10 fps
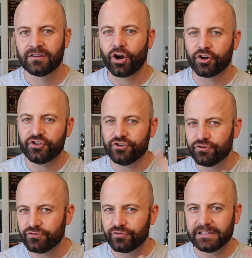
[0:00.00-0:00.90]
Are
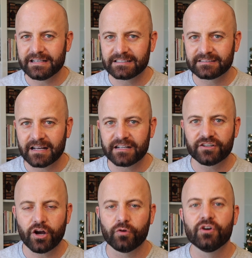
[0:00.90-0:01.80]
you doing the exciting?
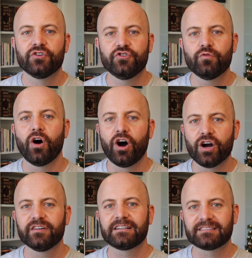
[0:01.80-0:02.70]
No, you
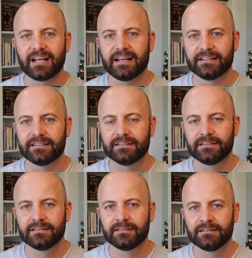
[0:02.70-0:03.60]
are excited
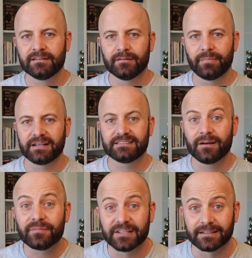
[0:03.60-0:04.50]
by
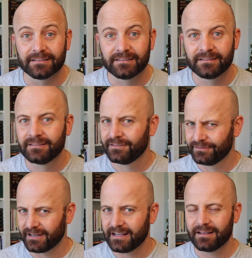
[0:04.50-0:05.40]
something,
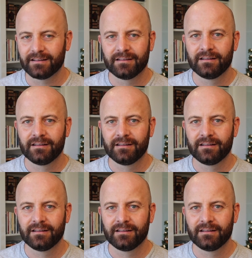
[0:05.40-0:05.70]
right?